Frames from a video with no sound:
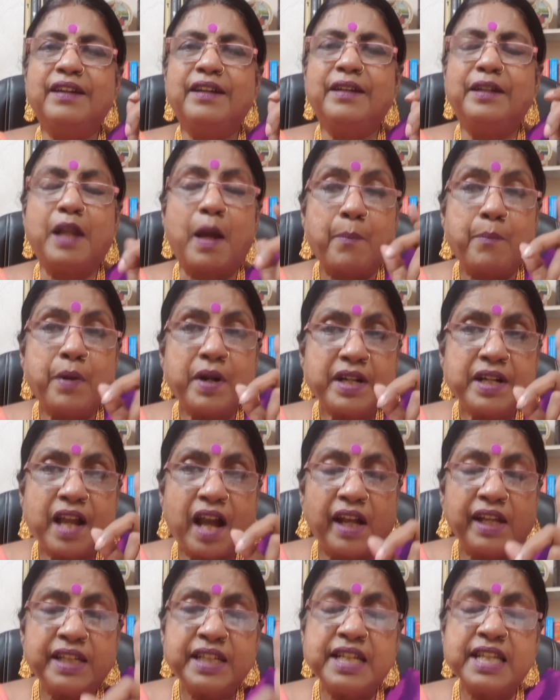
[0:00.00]
number
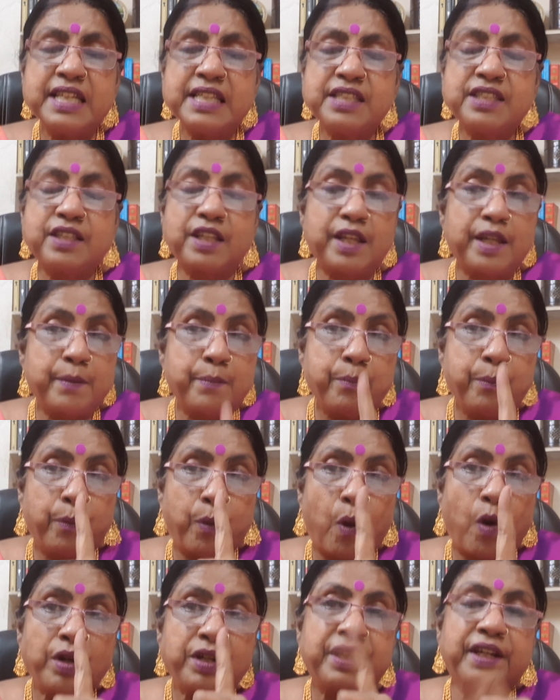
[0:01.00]
9 is
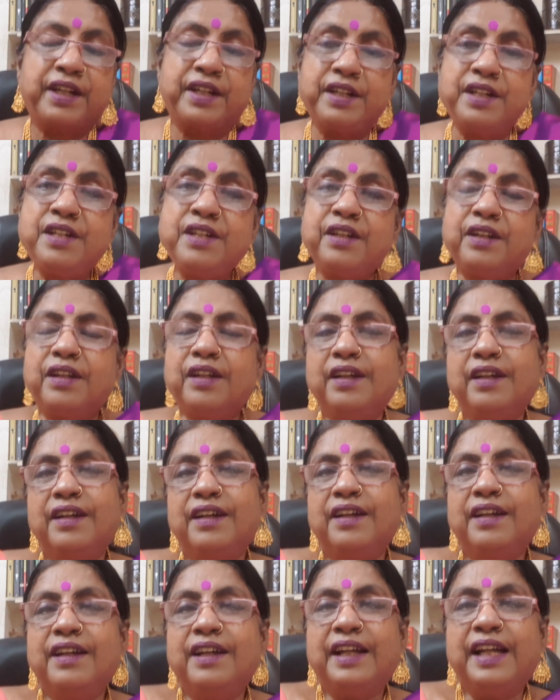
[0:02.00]
important.
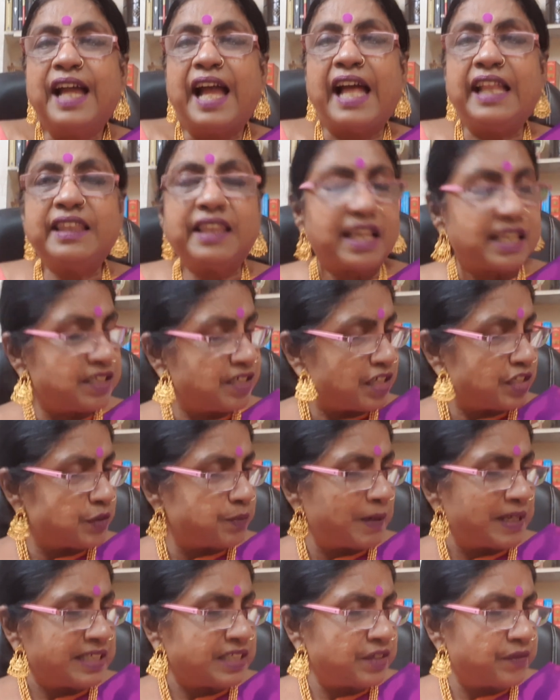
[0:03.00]
And there's a
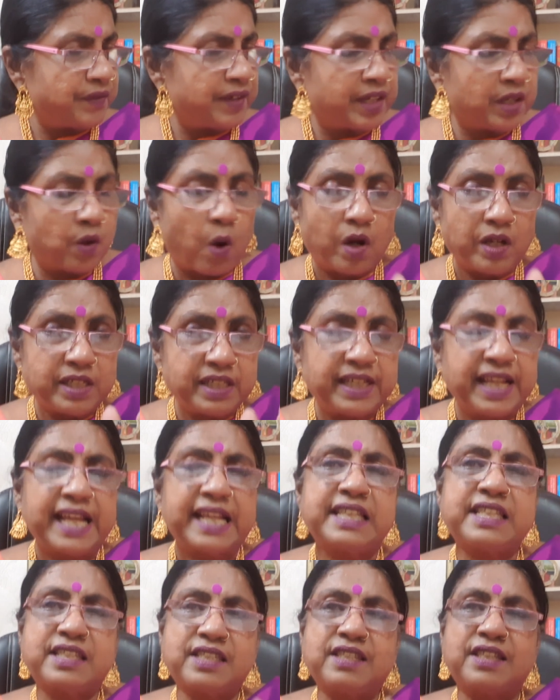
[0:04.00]
specific
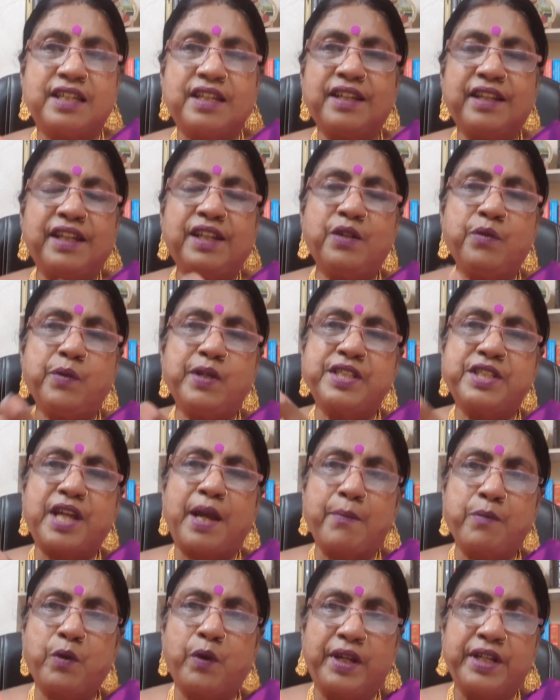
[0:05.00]
context in which
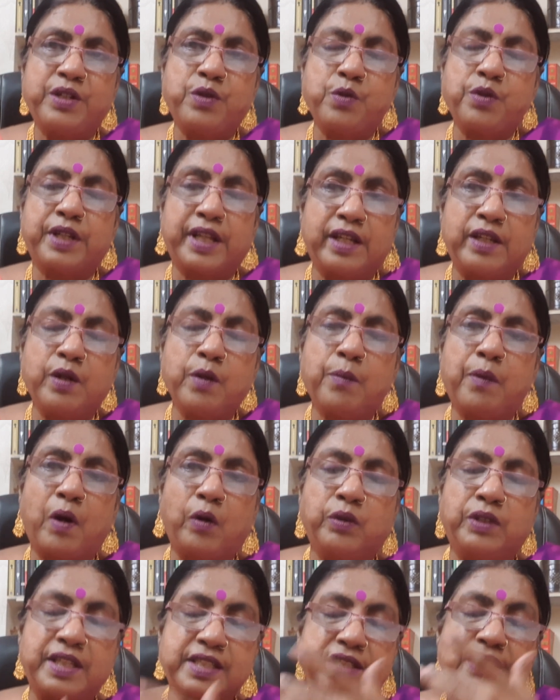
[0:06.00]
I'm going to tell you
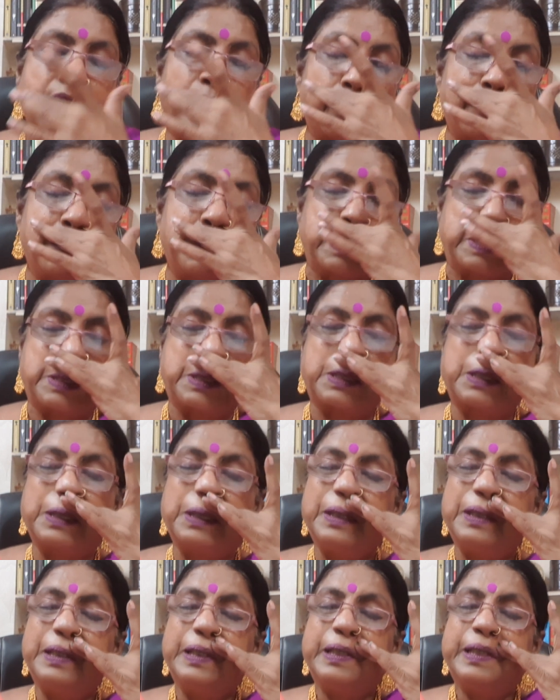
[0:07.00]
about these numbers.
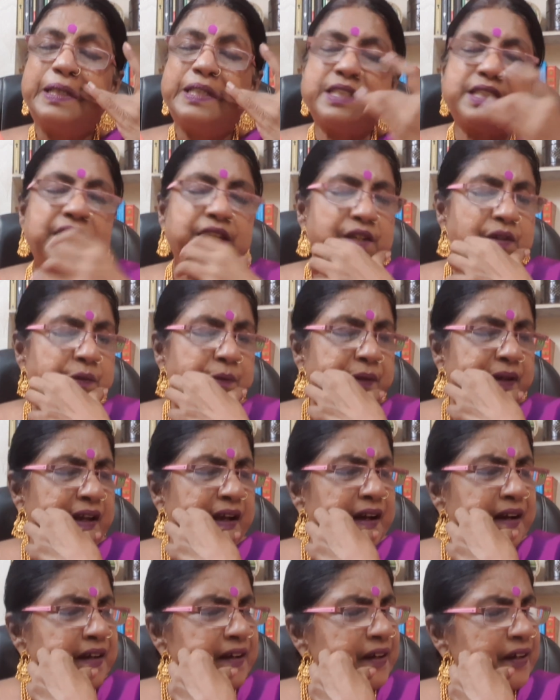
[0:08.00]
See, we
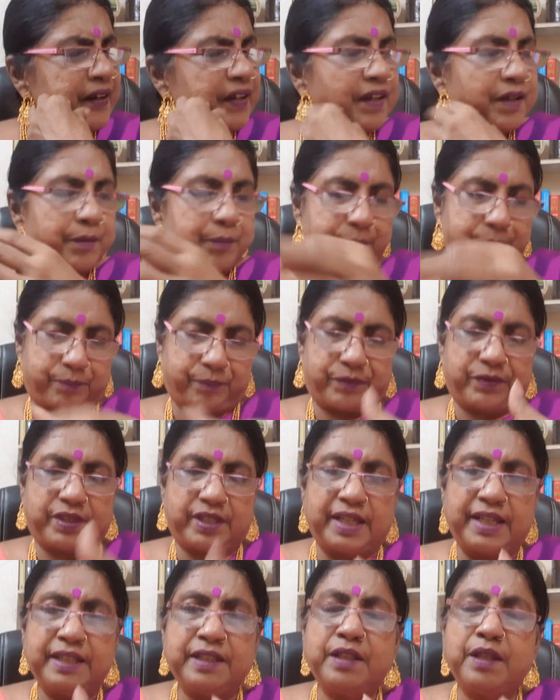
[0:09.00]
are
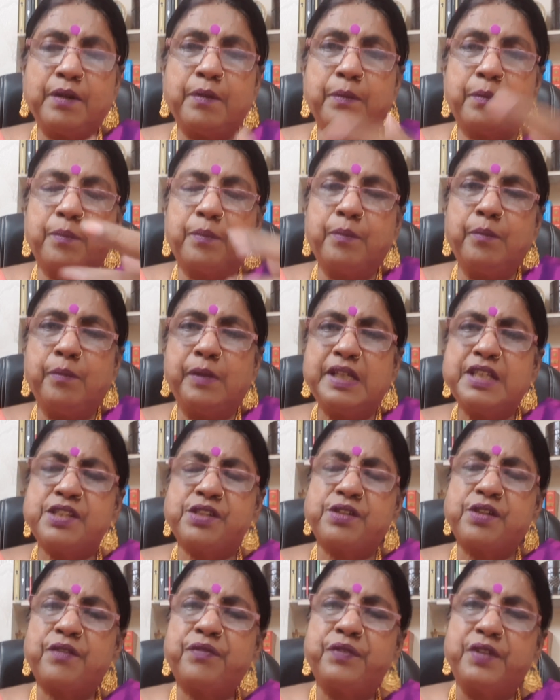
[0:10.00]
in the
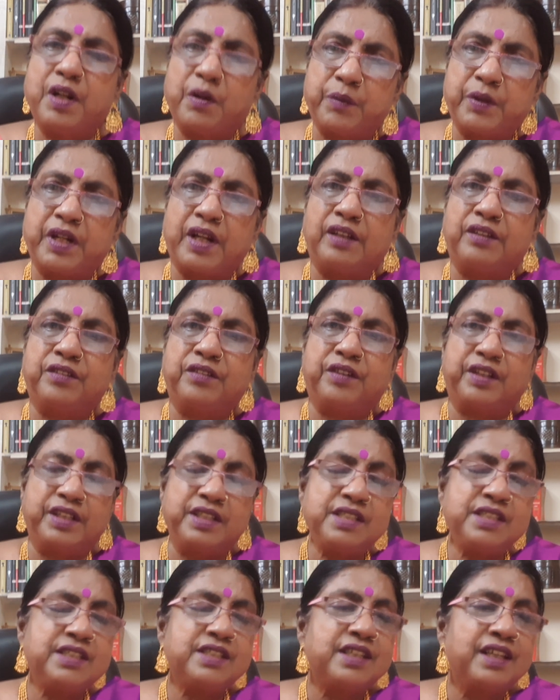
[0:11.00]
midst of
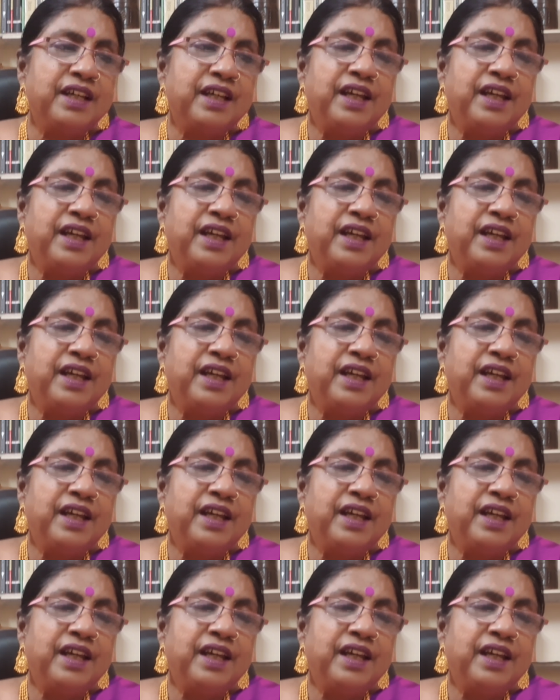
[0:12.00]
Navaratris,